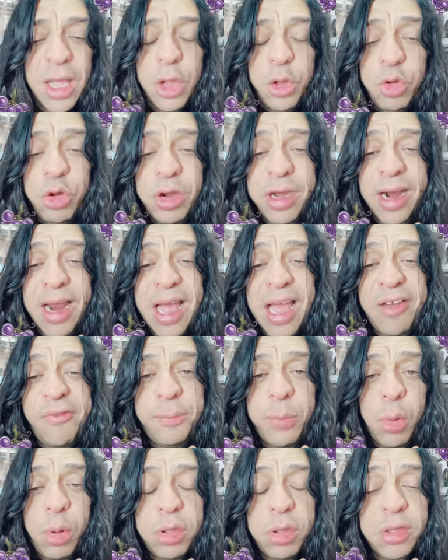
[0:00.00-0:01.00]
You can
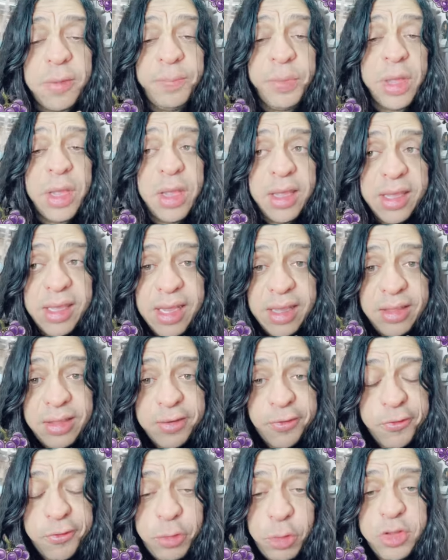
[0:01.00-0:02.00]
have both, eat
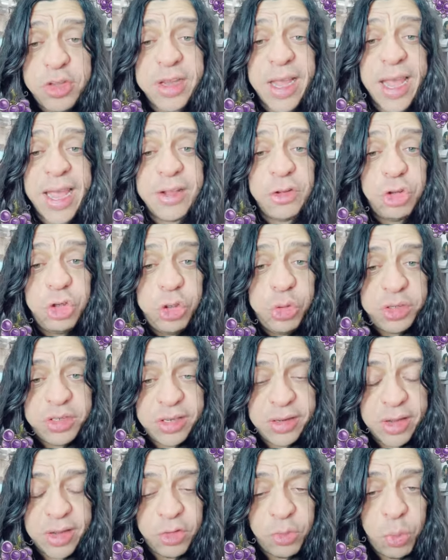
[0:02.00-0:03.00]
the fruit and juice
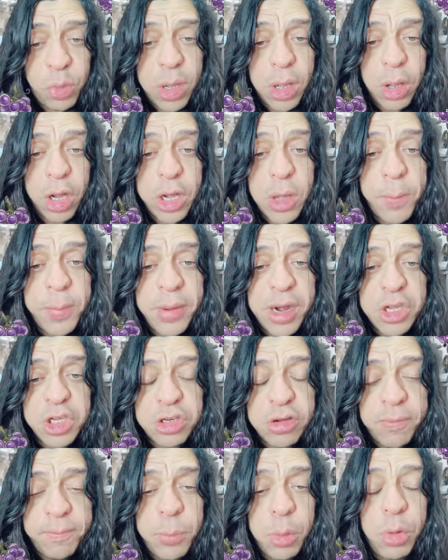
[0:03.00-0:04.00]
it as well, a
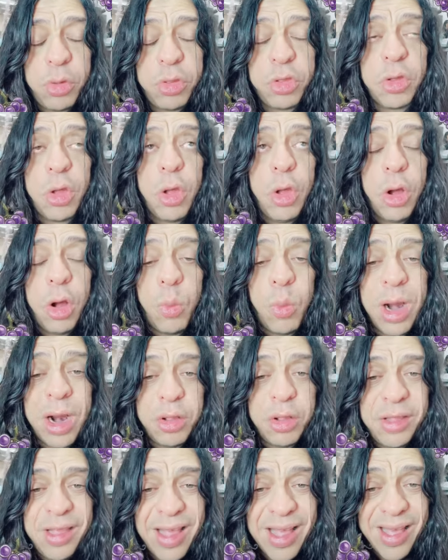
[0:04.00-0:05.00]
combination of both or one
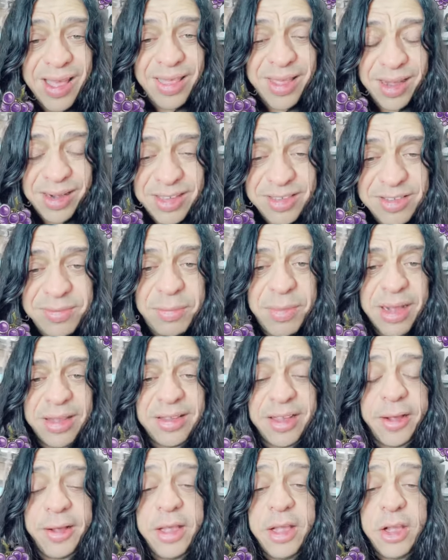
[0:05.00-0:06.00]
or the other, it doesn't
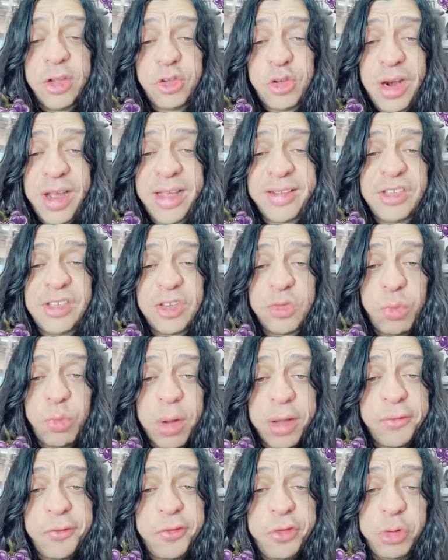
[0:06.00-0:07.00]
matter, so long as it's just
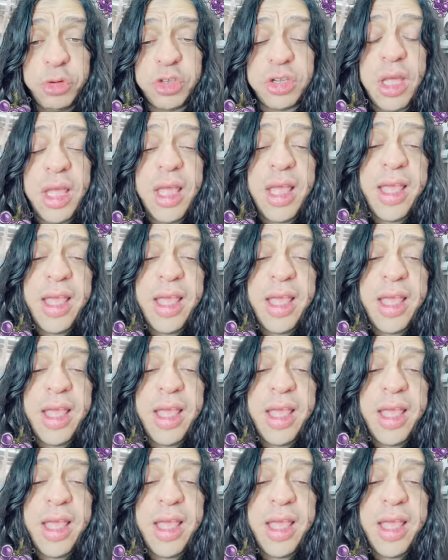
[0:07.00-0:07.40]
one fruit.